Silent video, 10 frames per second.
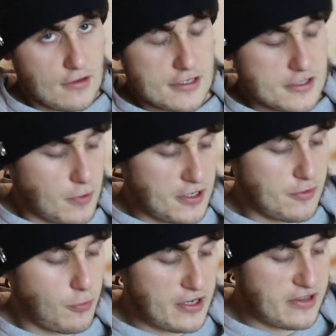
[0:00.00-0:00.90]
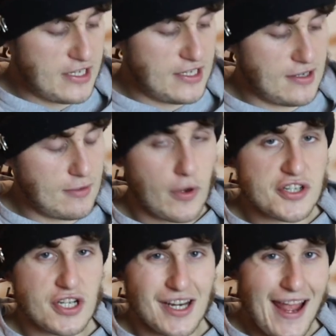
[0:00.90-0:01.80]
this is one of the
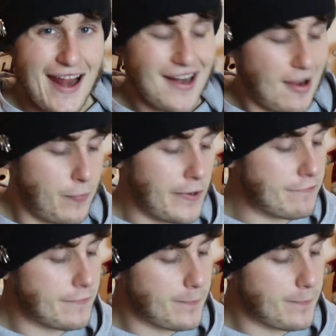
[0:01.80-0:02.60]
ones you're going to end up with.